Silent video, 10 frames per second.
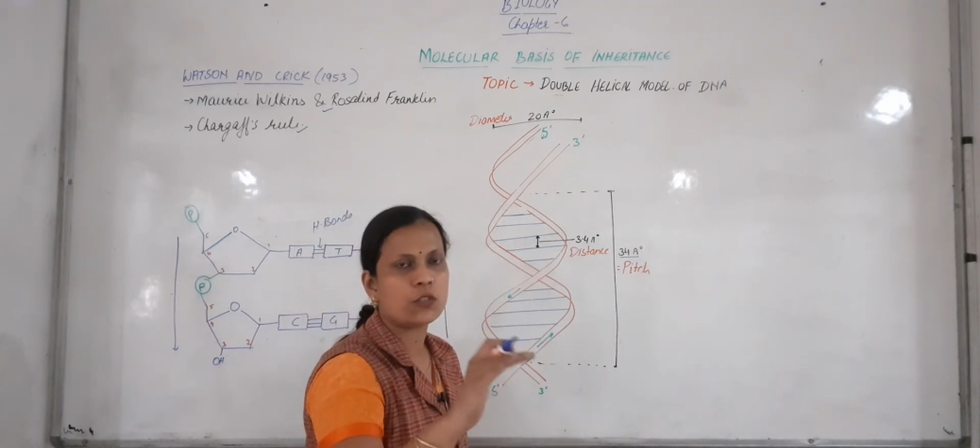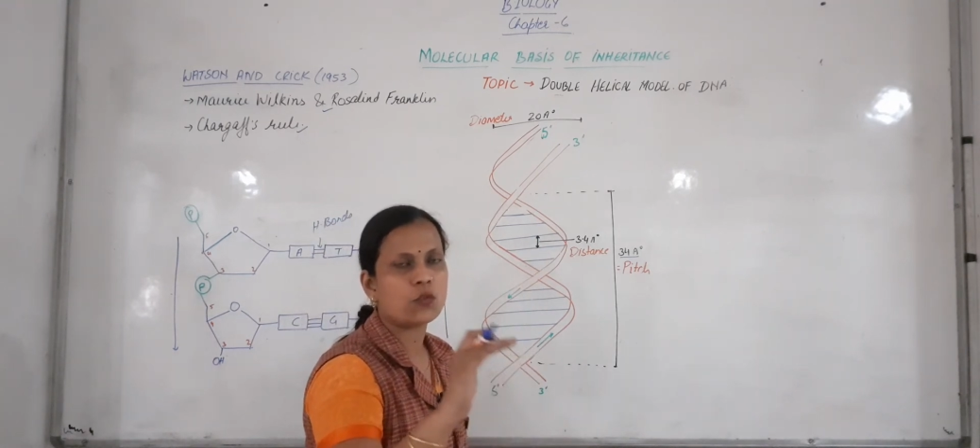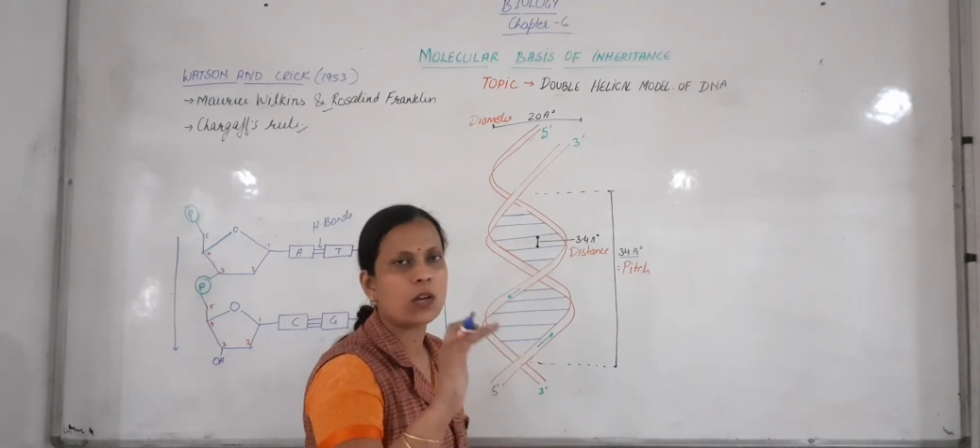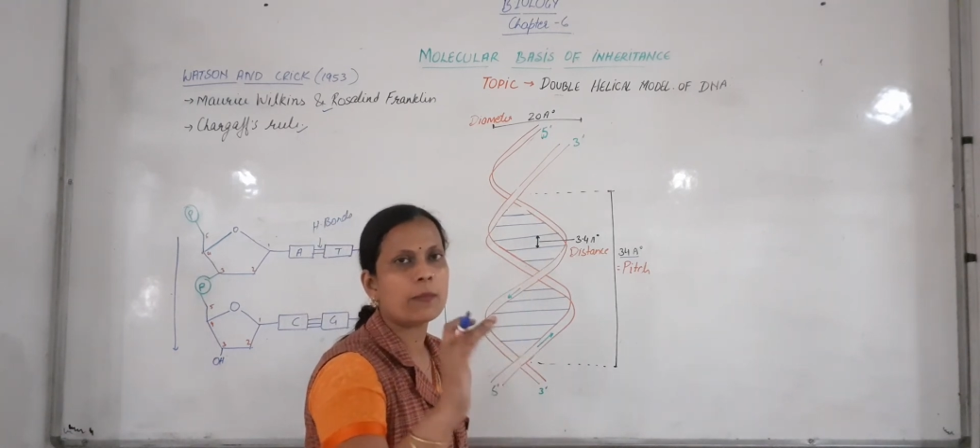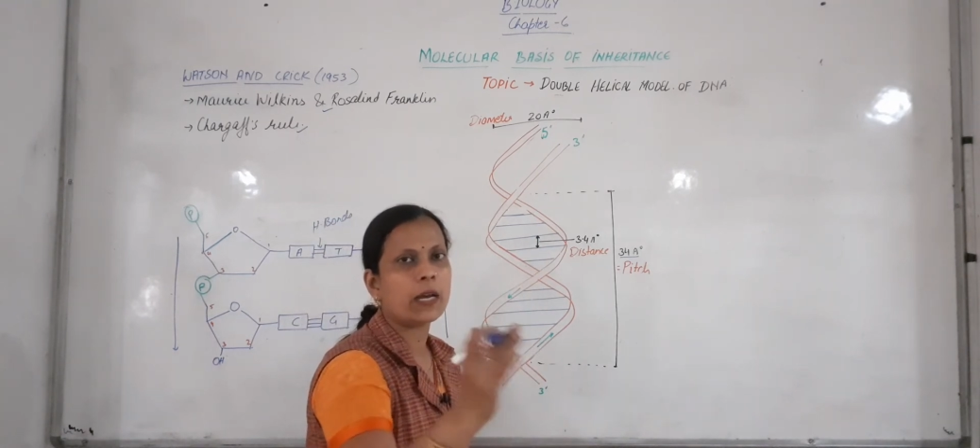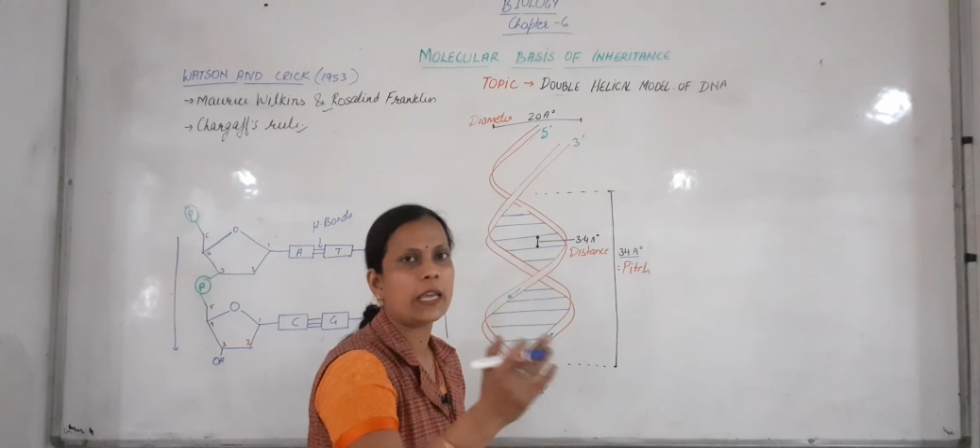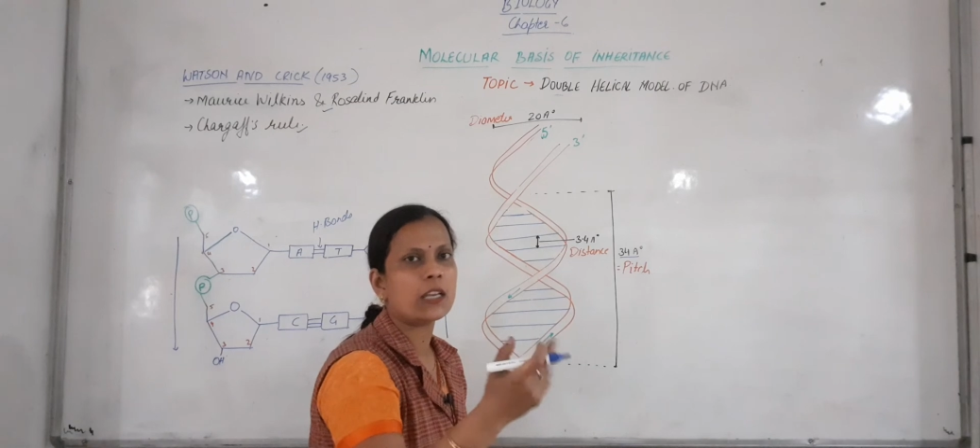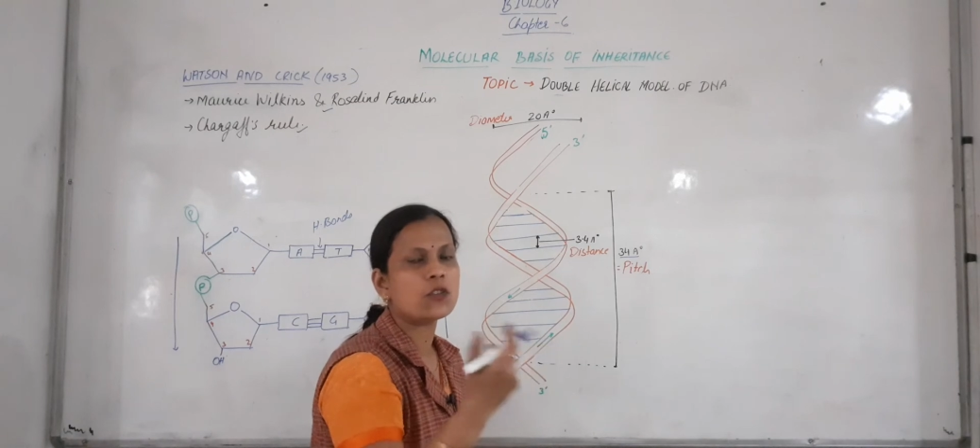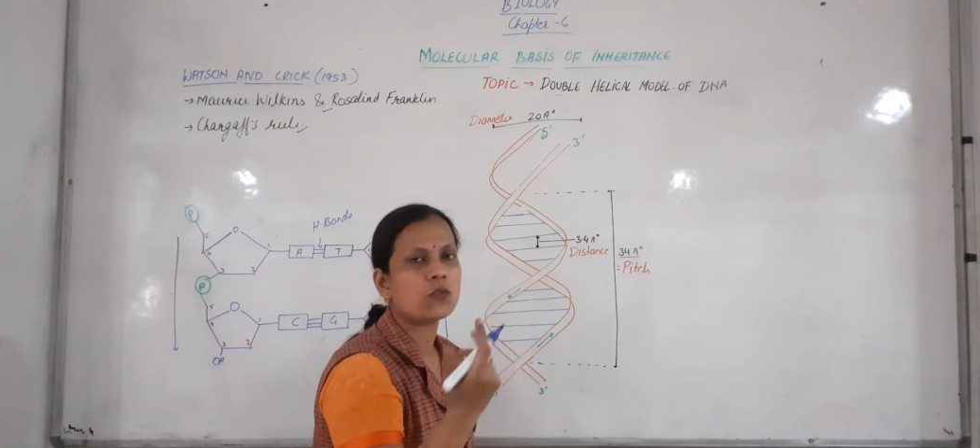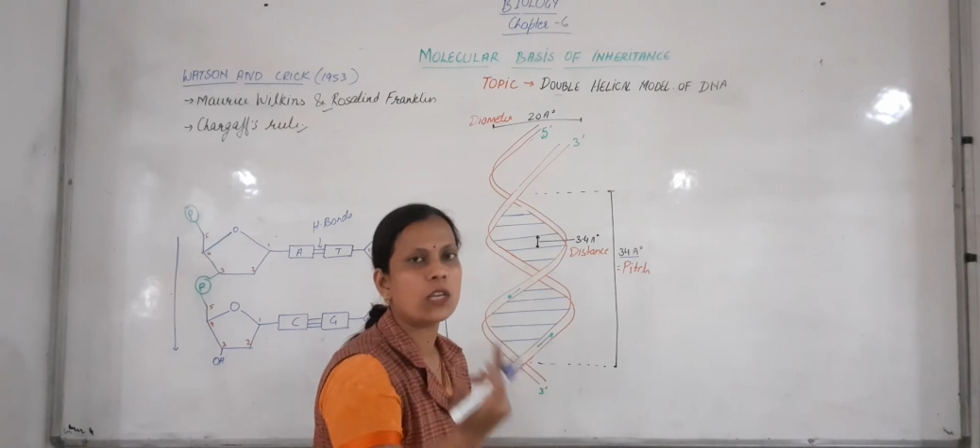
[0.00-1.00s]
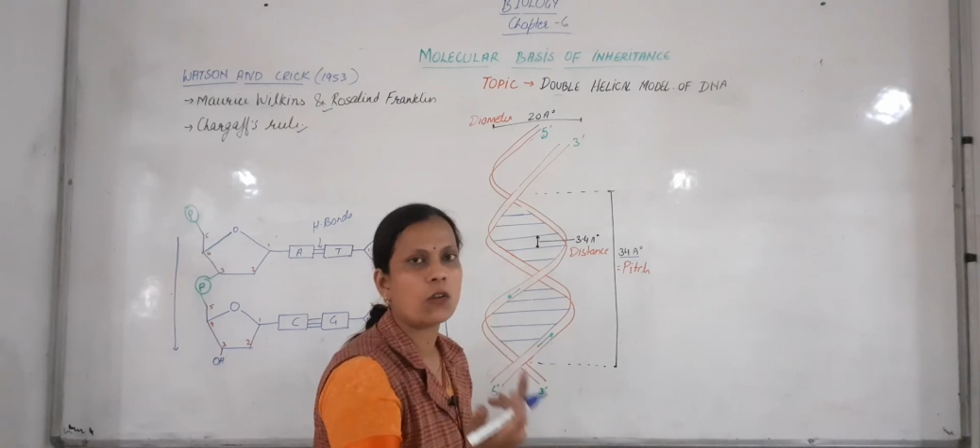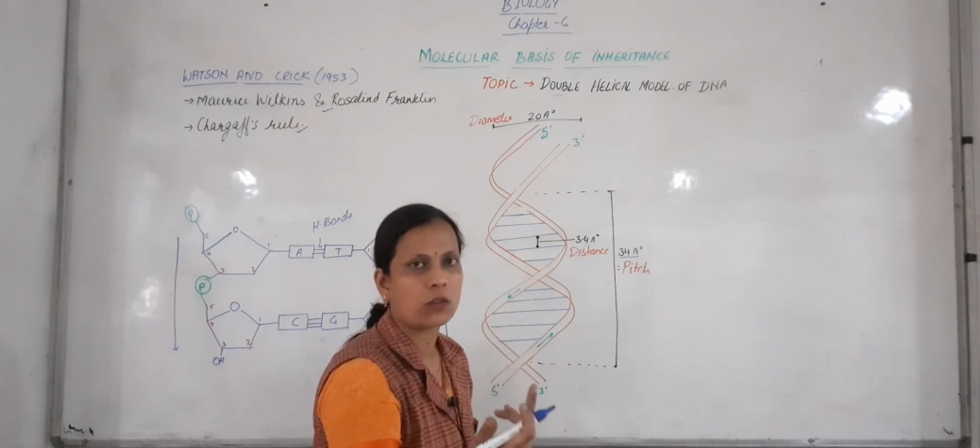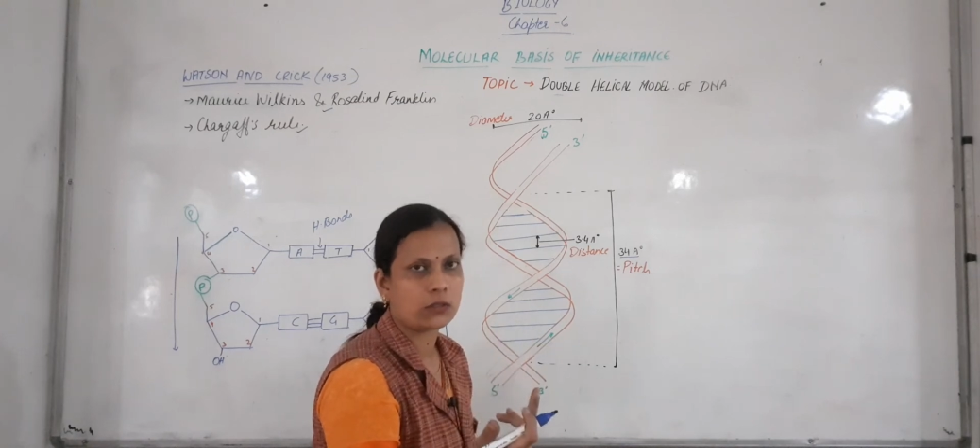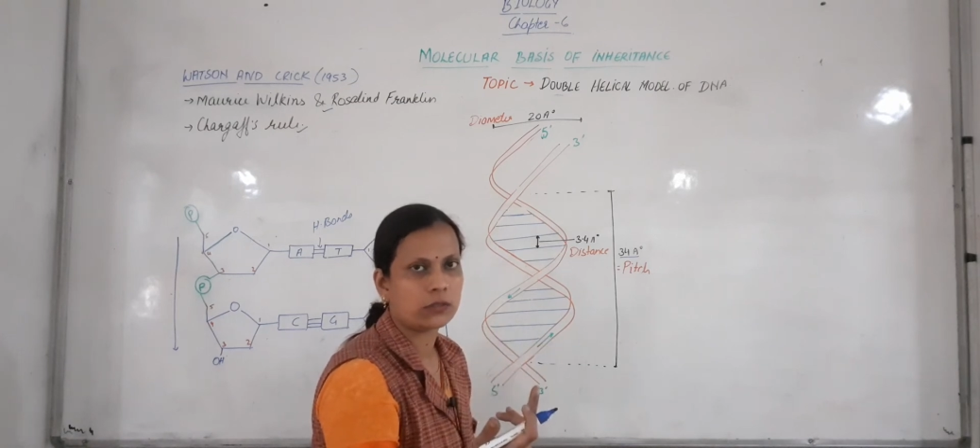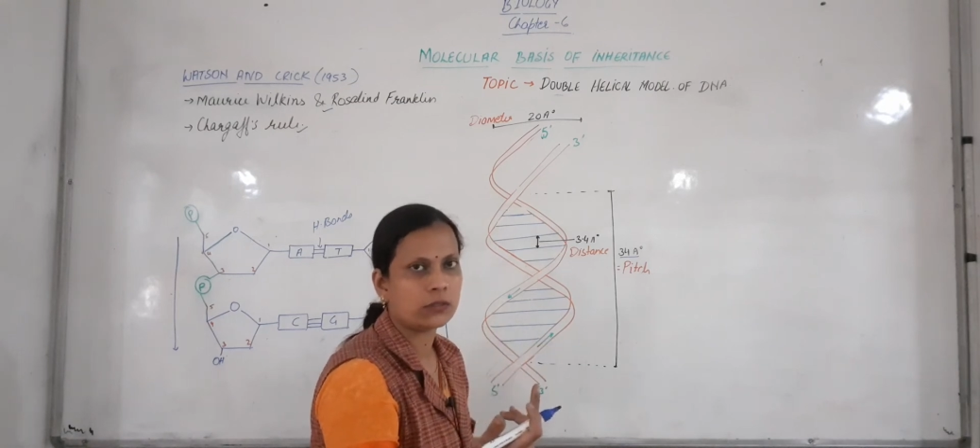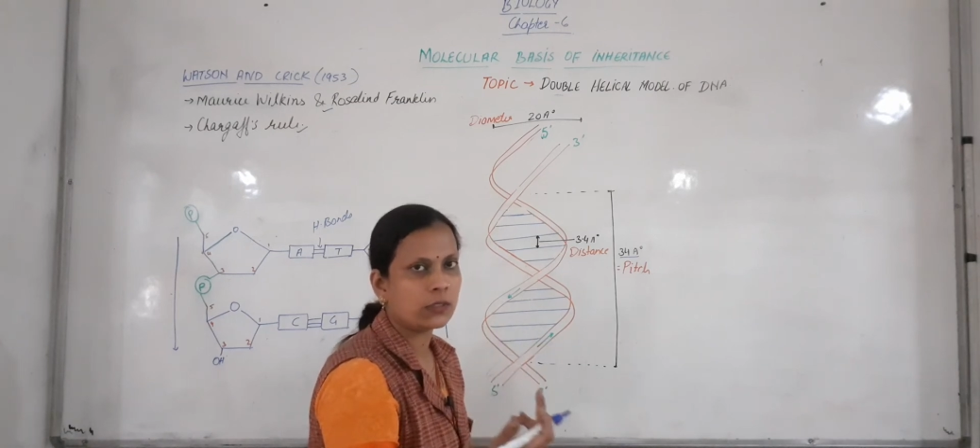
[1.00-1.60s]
to come again to the north.